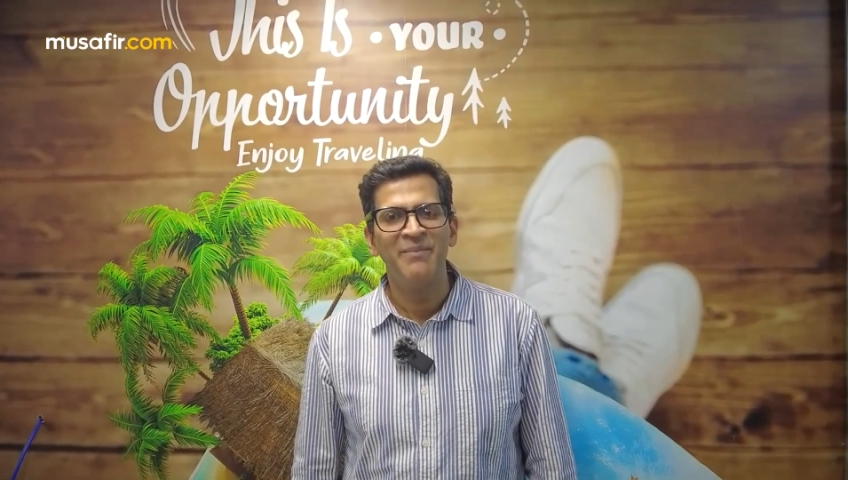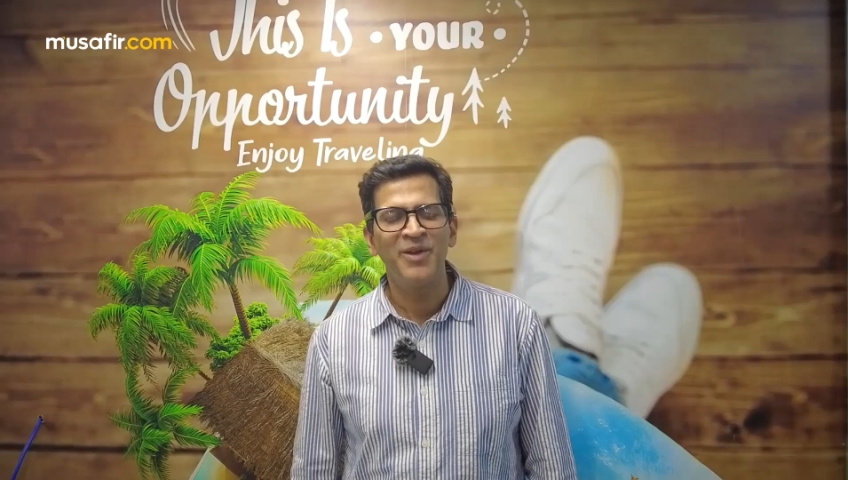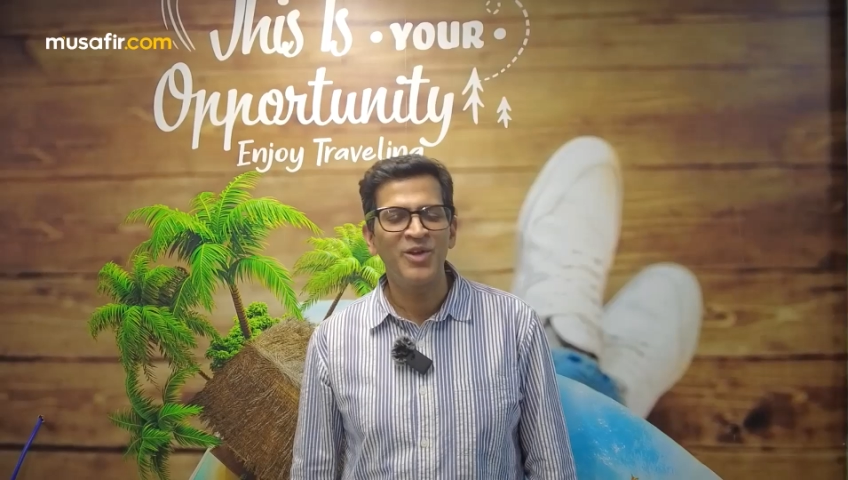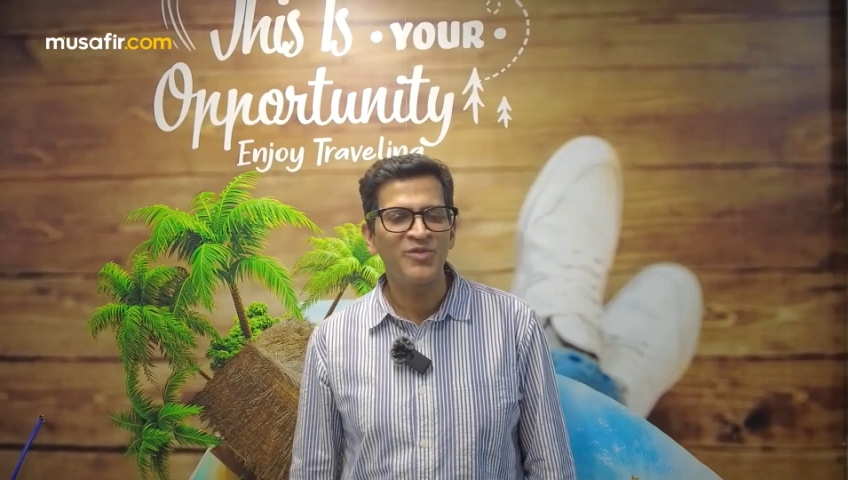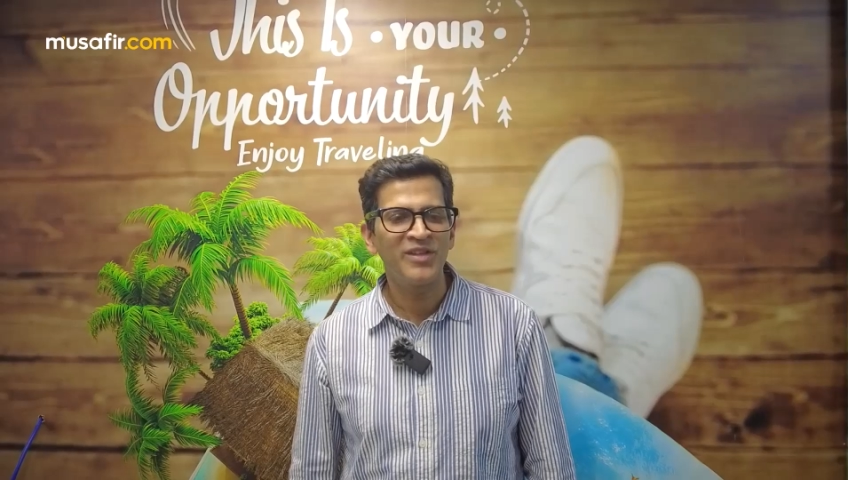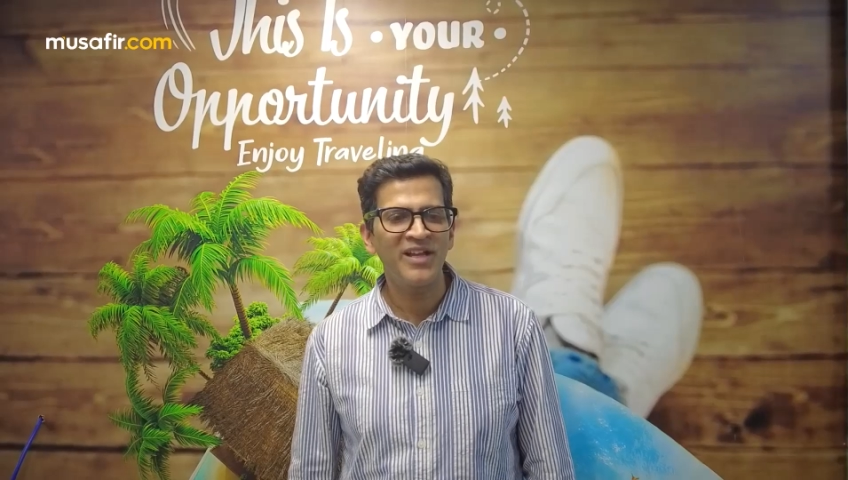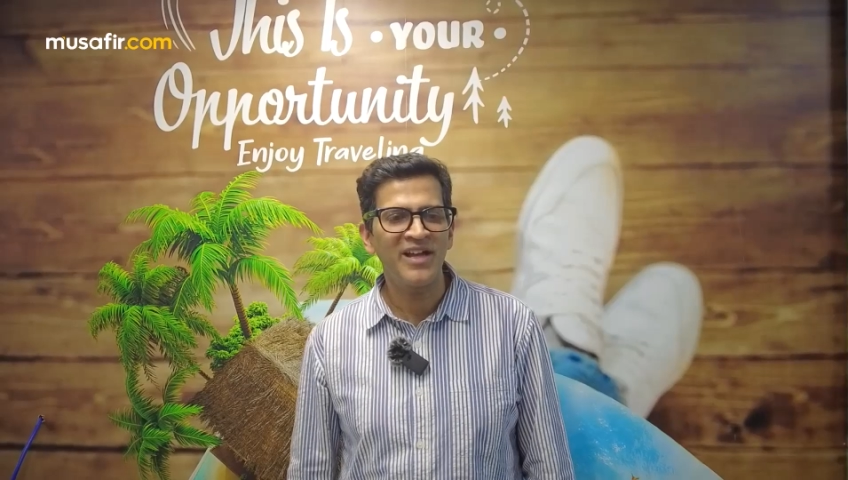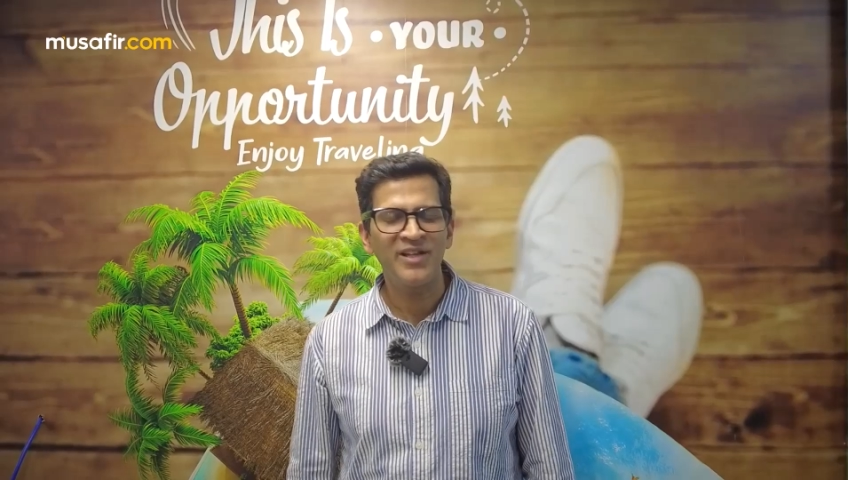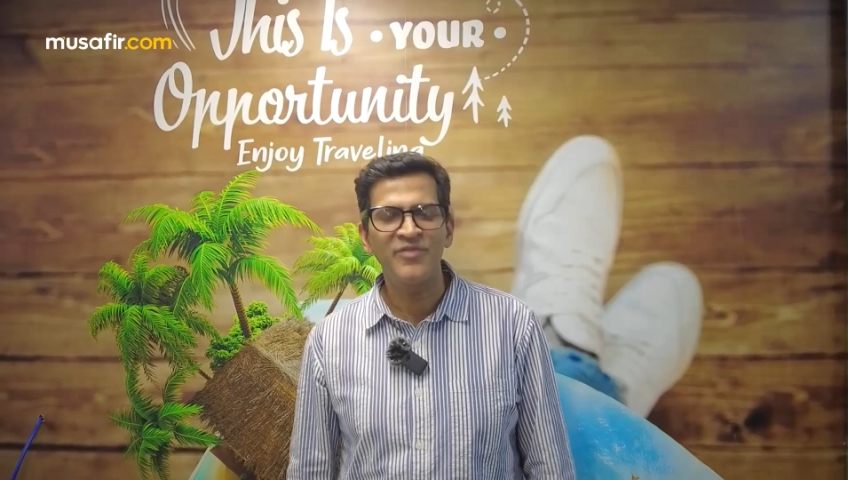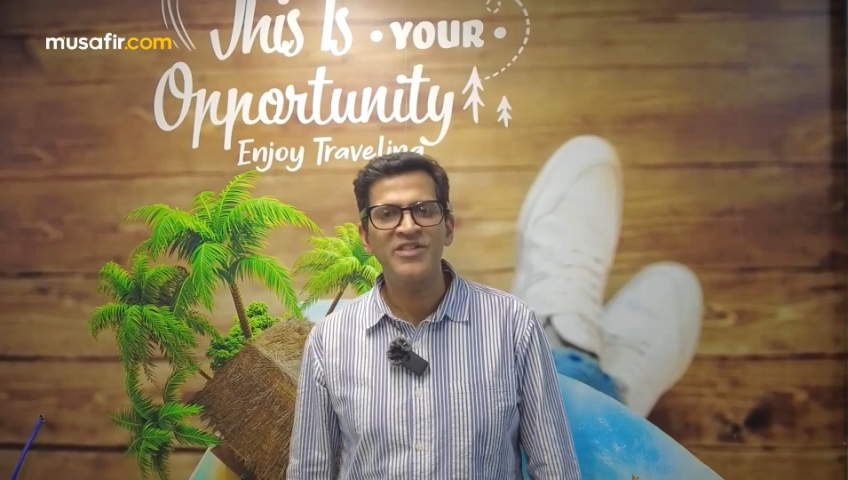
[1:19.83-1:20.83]
because with the
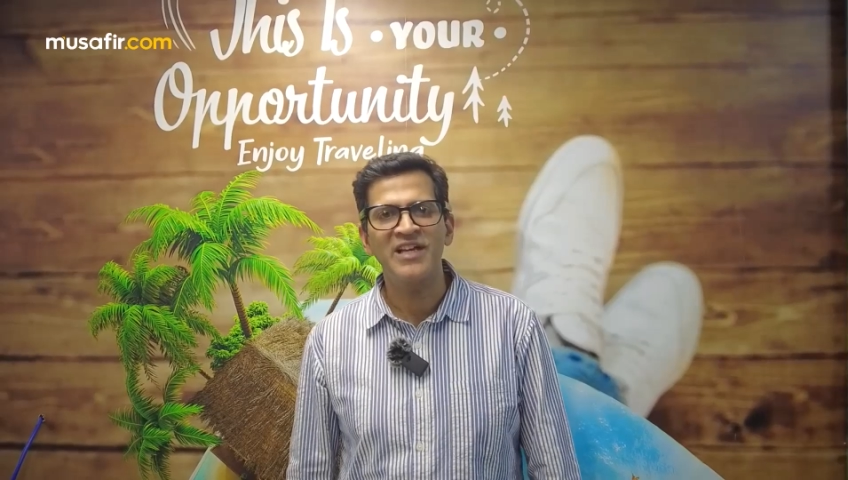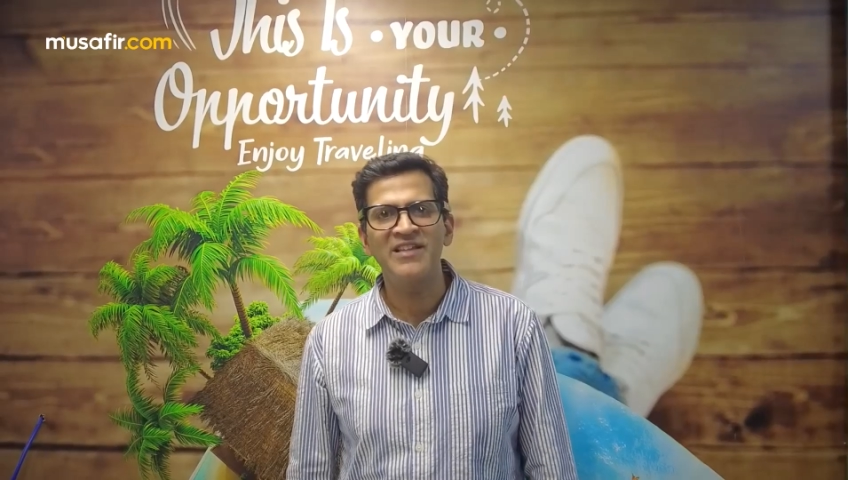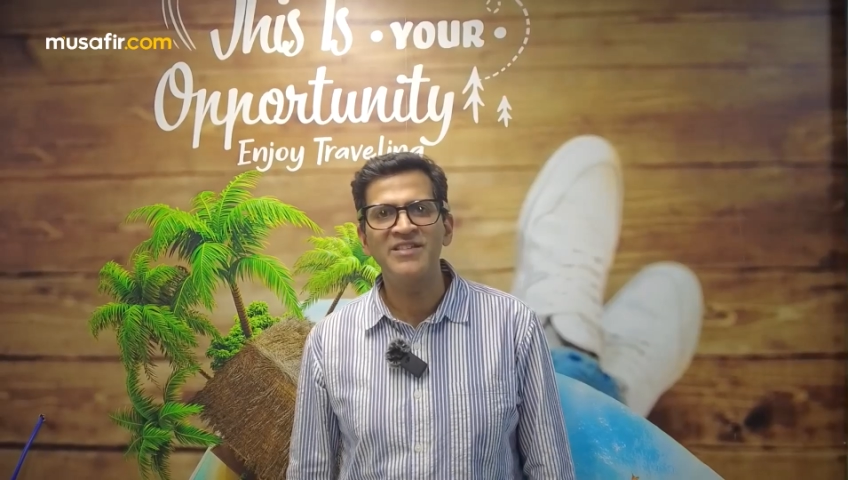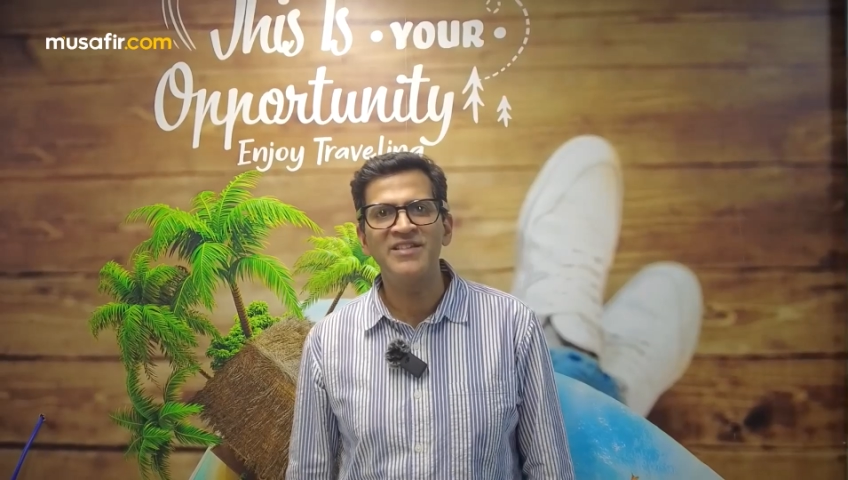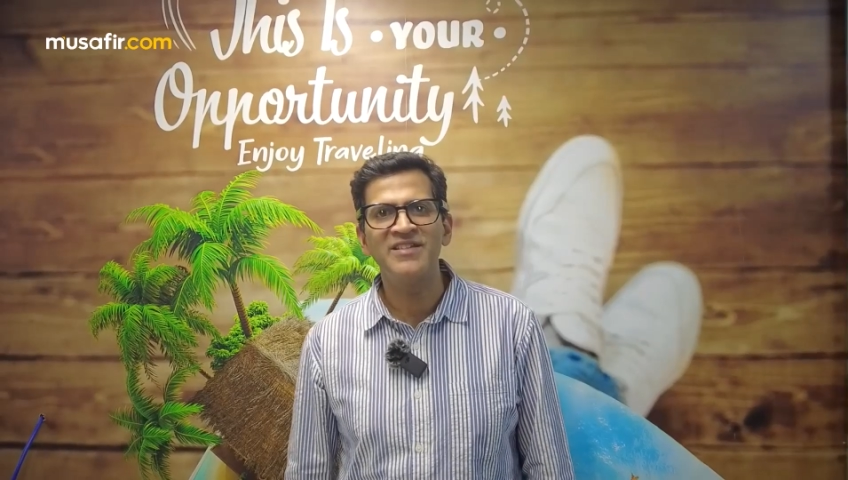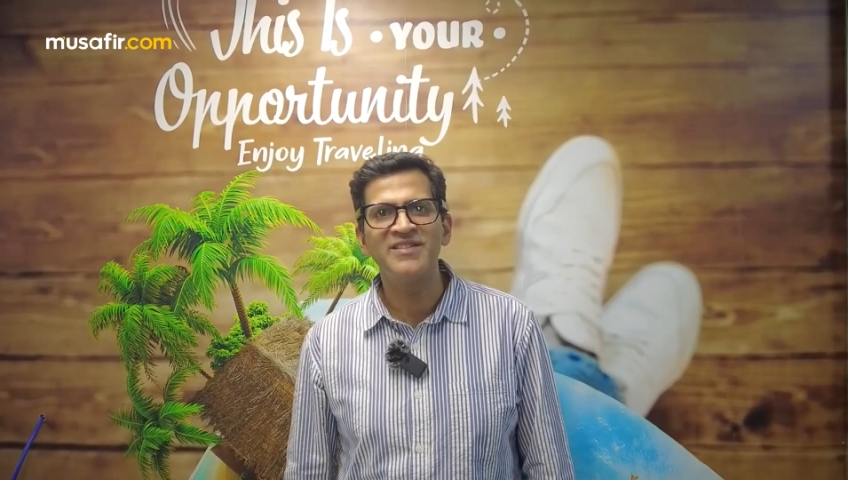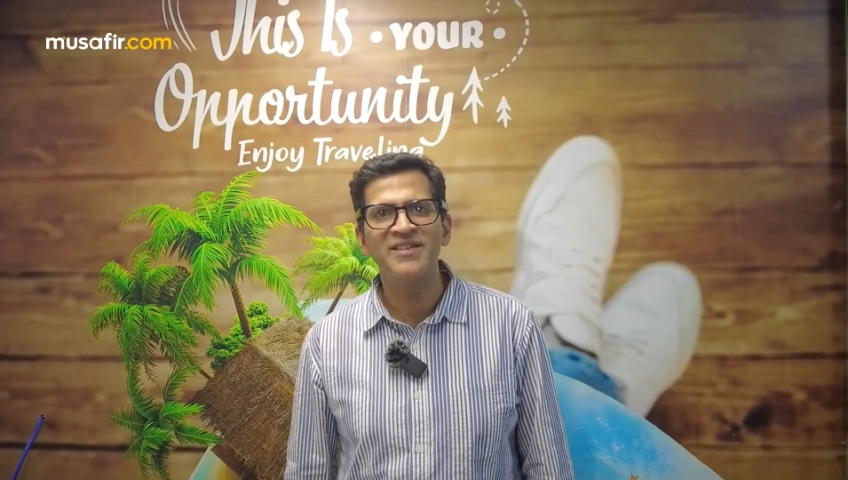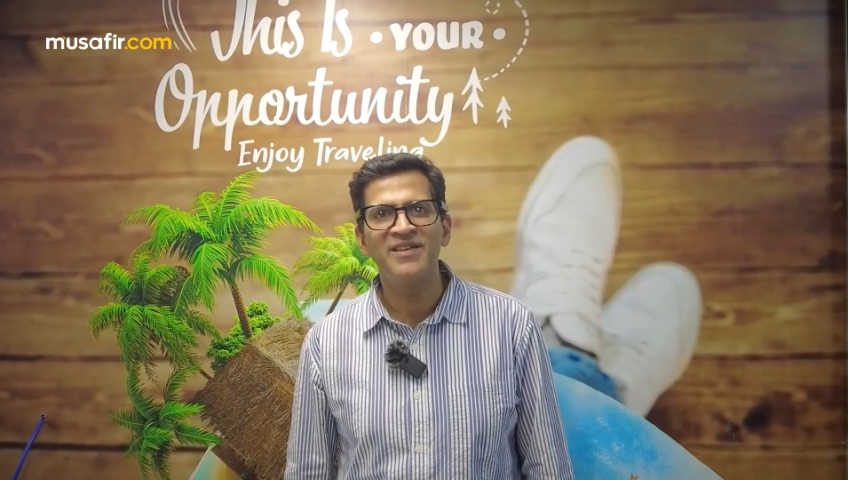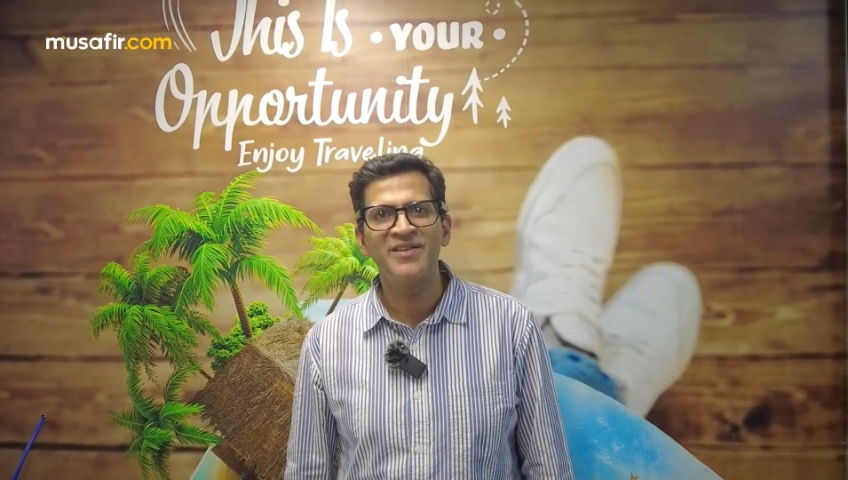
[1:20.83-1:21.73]
kind of challenges